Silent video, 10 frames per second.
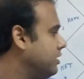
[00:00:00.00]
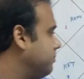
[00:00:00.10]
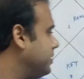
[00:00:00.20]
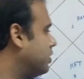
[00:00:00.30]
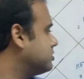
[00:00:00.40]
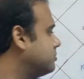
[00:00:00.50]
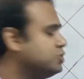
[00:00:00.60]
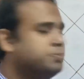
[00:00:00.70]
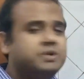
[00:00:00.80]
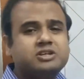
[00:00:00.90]
because of
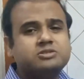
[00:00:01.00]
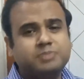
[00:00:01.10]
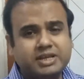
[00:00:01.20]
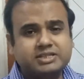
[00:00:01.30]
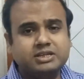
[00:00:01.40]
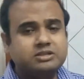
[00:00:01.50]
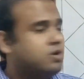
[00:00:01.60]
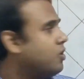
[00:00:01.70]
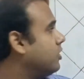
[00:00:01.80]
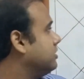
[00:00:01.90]
Jupiter's blessing
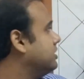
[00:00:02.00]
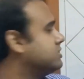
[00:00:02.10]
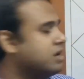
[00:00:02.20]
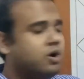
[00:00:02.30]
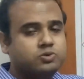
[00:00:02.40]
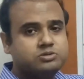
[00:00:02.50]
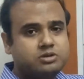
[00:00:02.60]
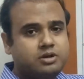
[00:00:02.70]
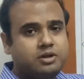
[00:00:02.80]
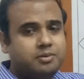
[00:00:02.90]
on this house.
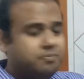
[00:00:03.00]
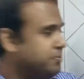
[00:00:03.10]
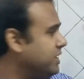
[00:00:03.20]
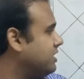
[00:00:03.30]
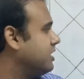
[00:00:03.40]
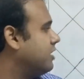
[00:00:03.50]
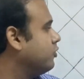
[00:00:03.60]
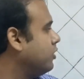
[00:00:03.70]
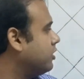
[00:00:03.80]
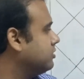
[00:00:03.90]
Be
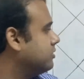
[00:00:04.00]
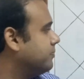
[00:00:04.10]
careful on